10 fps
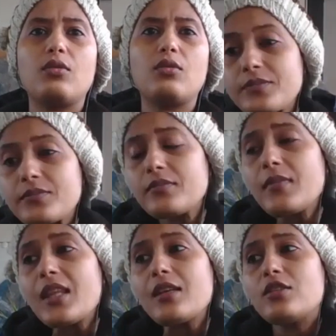Excuse me.
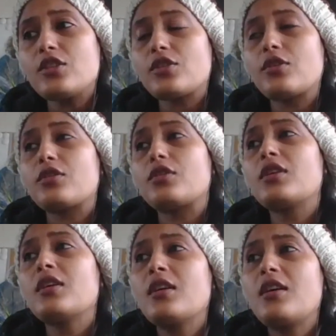
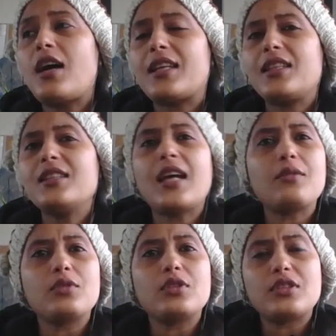So I think
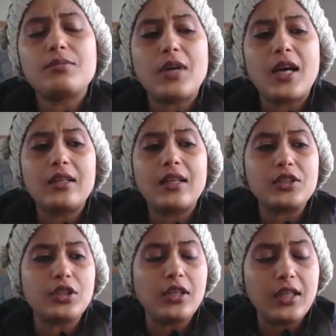that was my like
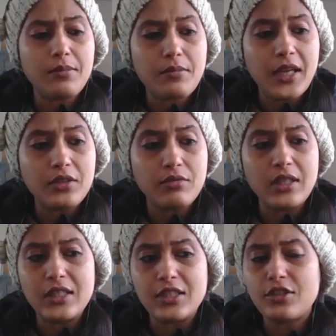journey made really
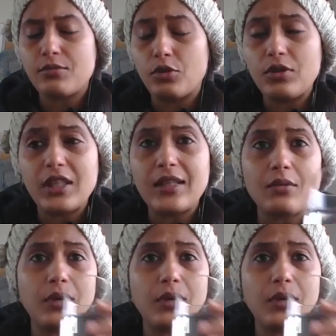smooth in that way.